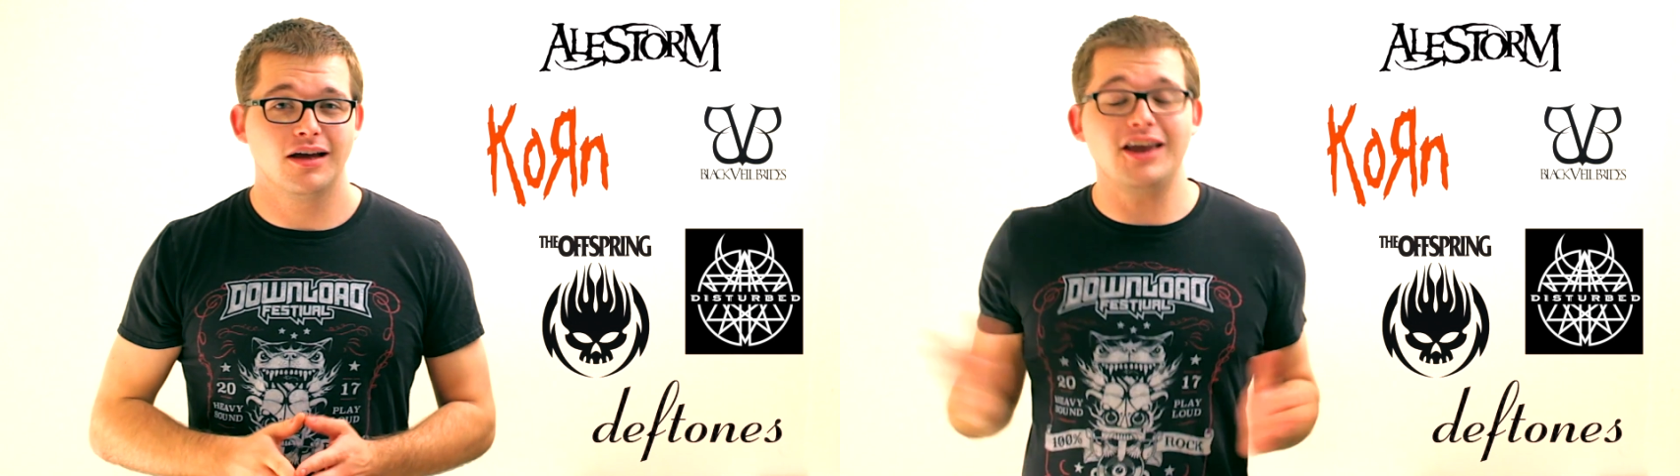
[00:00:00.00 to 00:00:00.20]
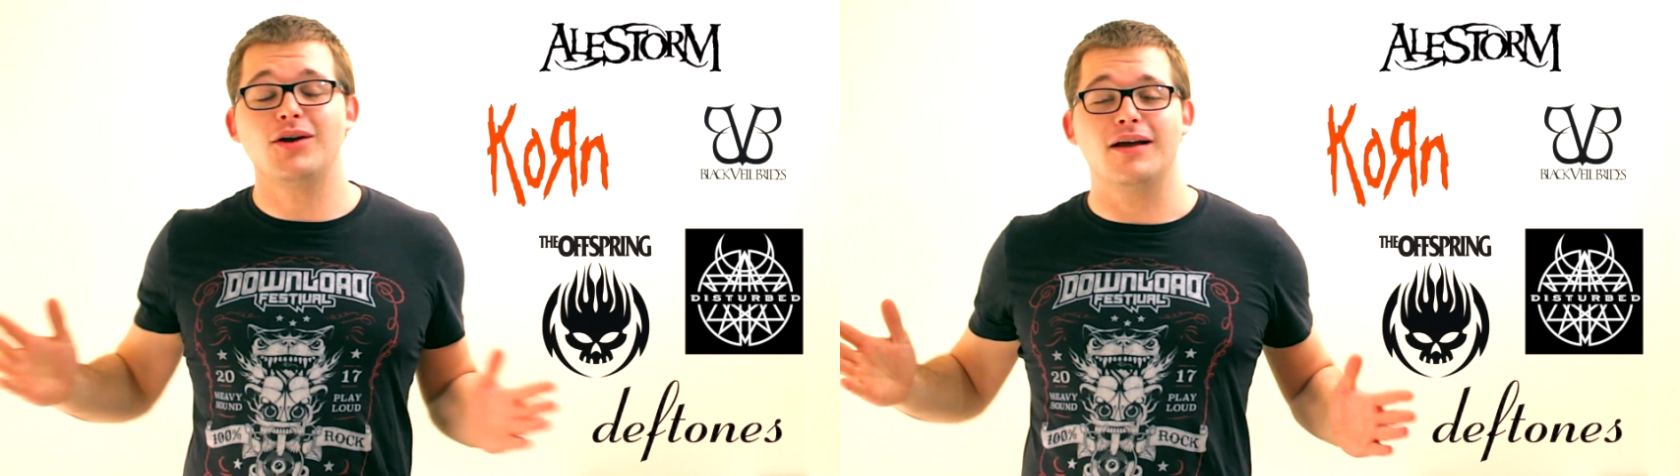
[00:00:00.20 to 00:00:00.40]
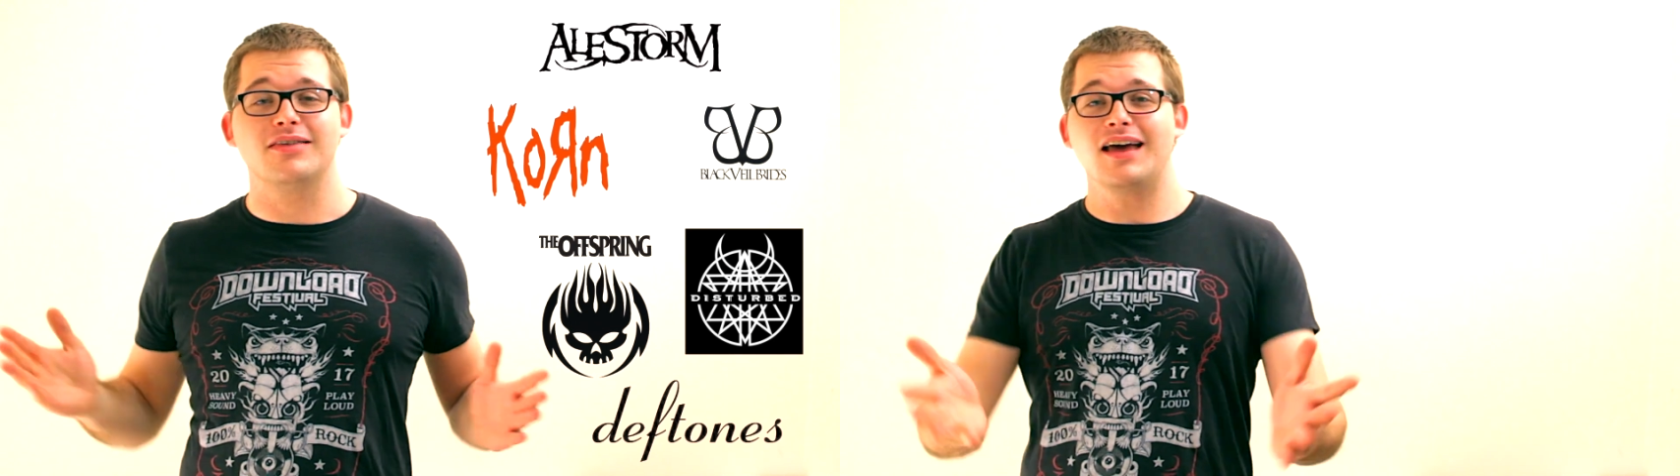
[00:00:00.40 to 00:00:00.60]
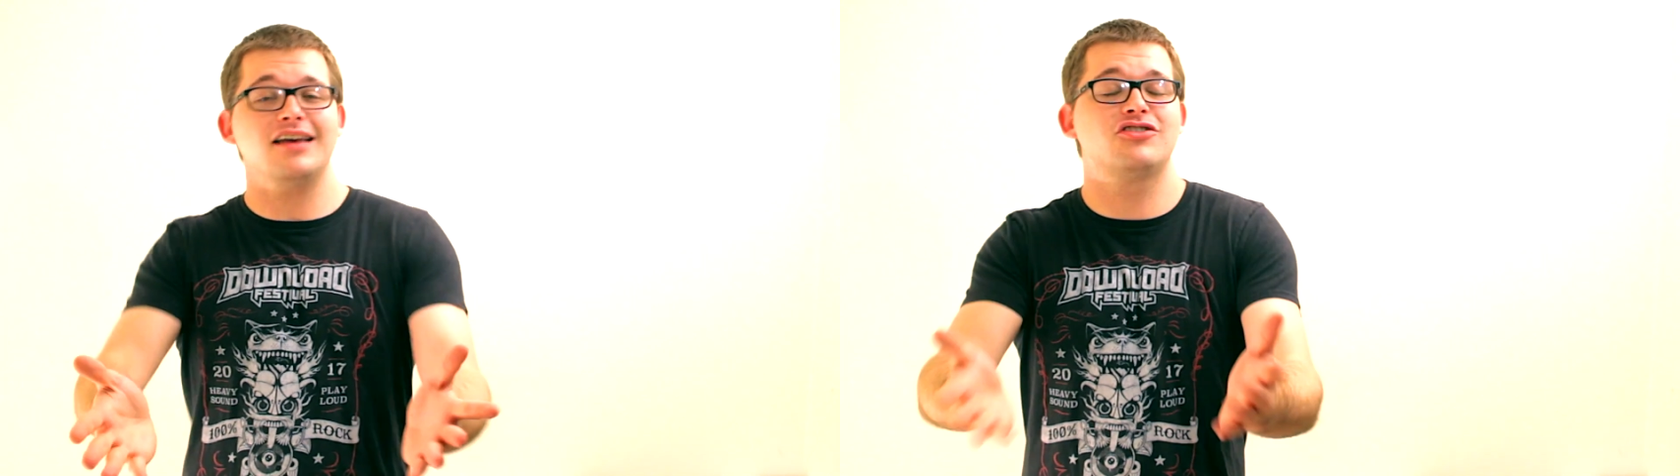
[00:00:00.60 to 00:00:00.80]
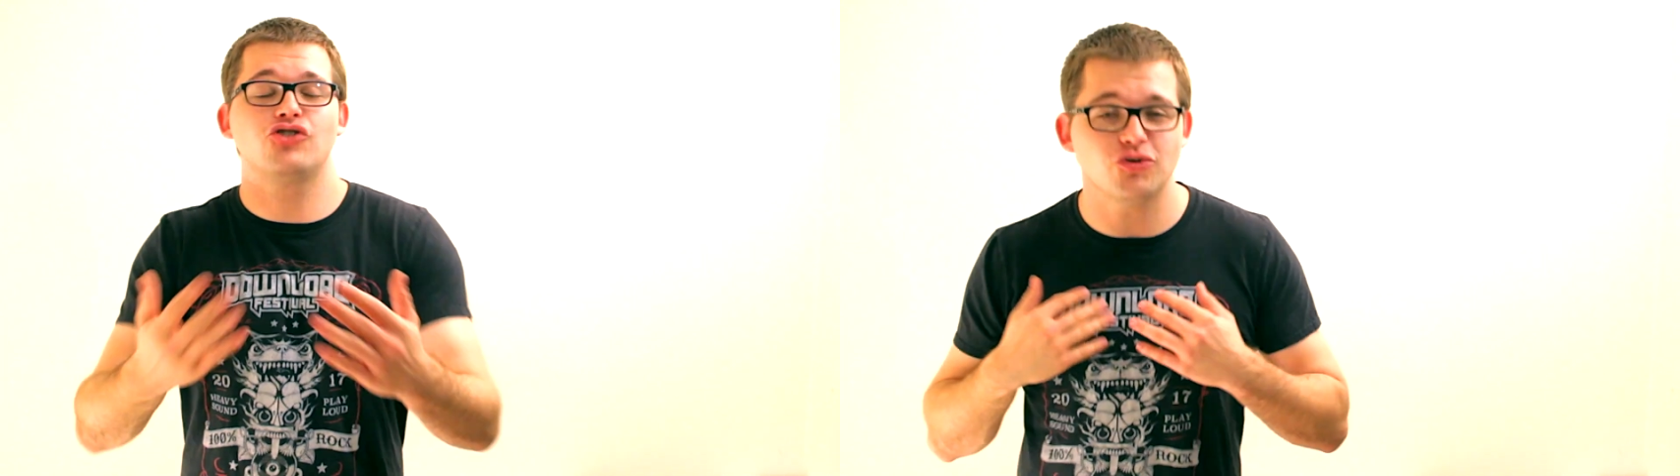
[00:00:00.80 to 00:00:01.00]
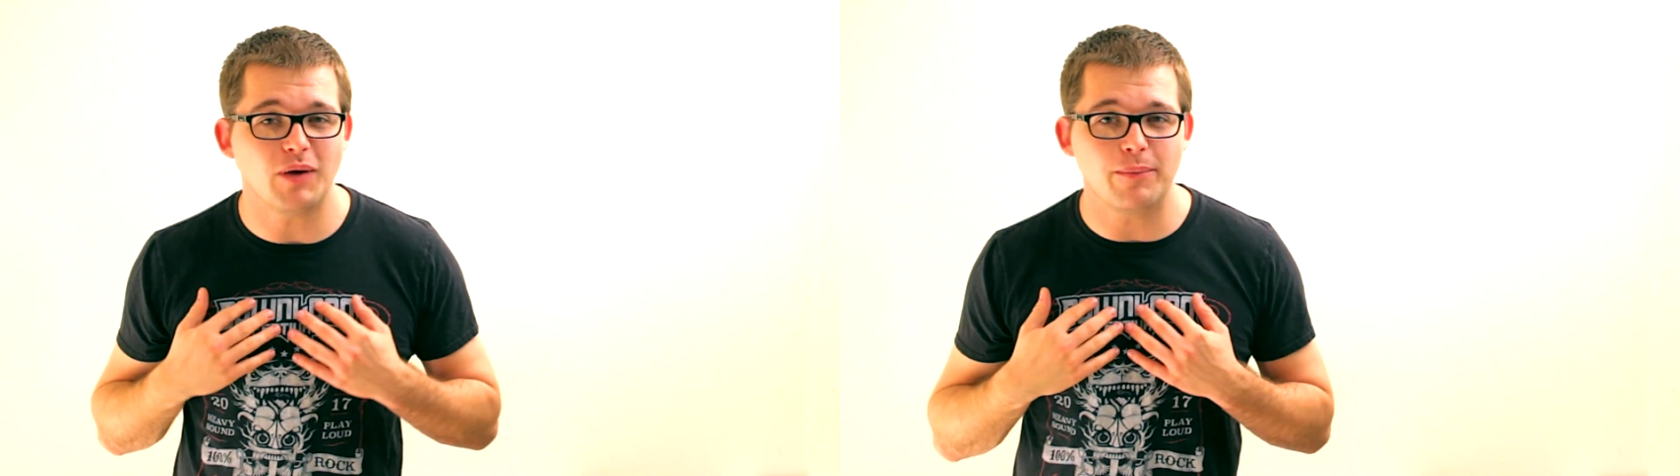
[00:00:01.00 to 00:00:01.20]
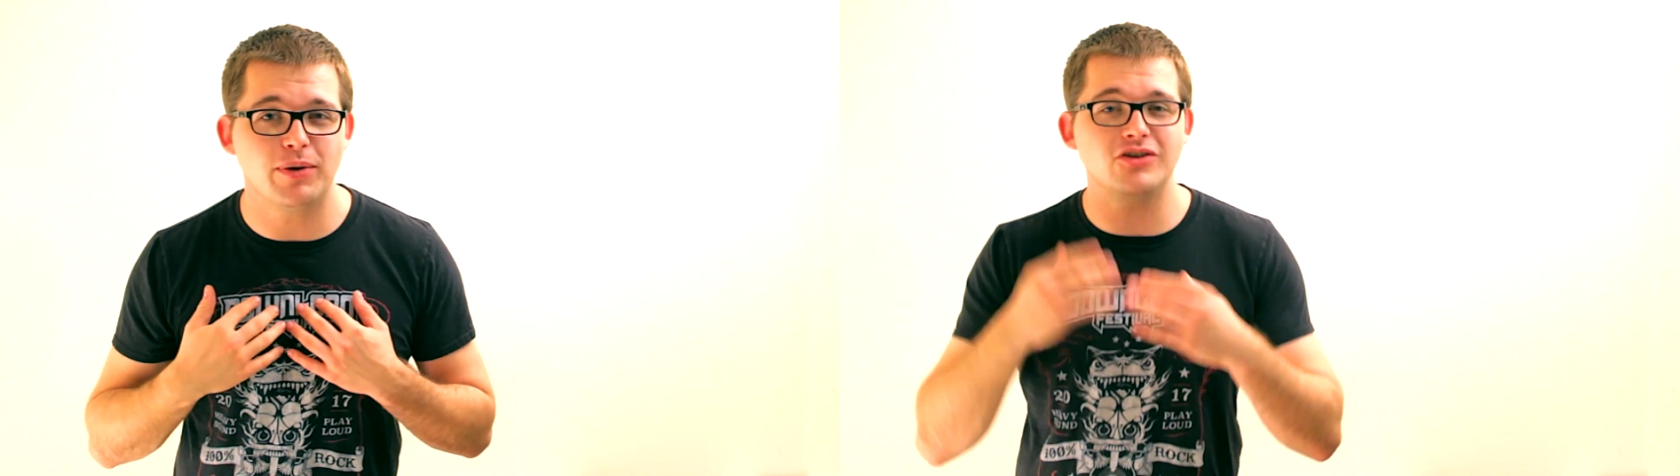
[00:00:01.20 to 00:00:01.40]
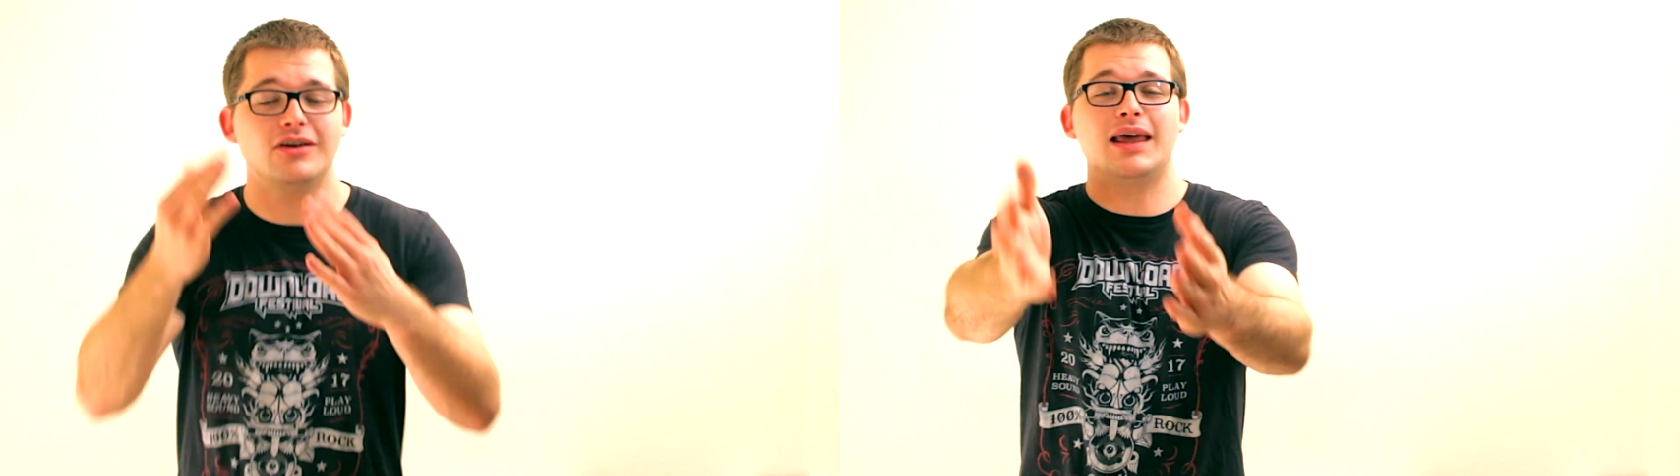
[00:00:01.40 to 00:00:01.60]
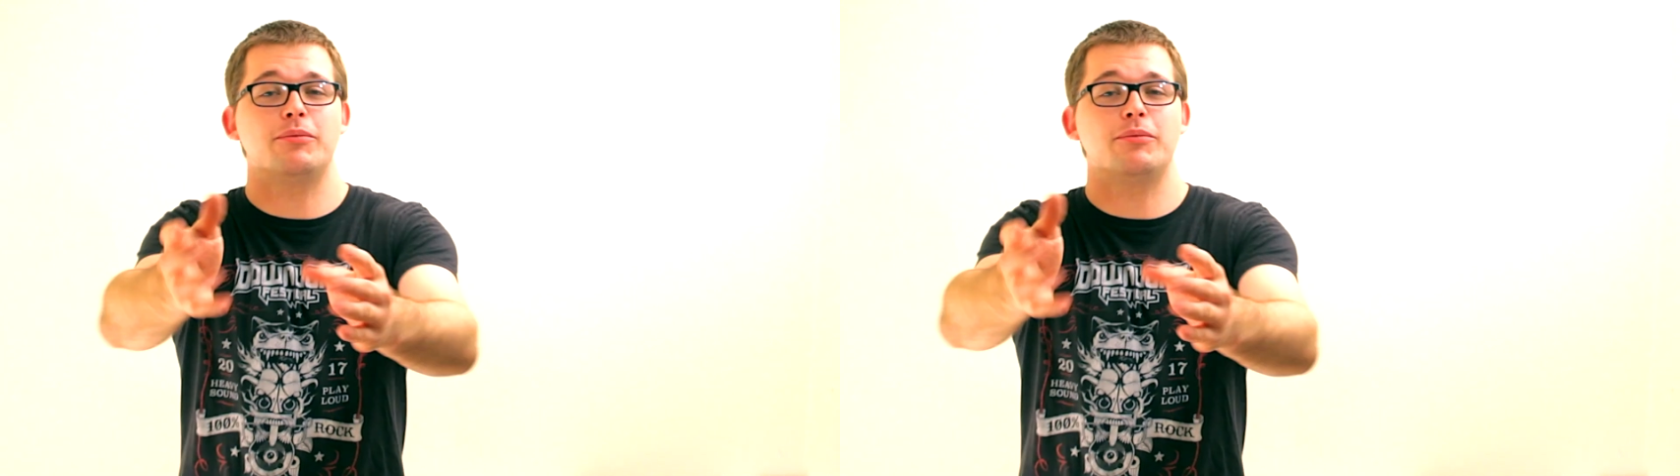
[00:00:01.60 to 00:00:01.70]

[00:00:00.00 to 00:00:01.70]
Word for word: Anyway, that is just my opinion.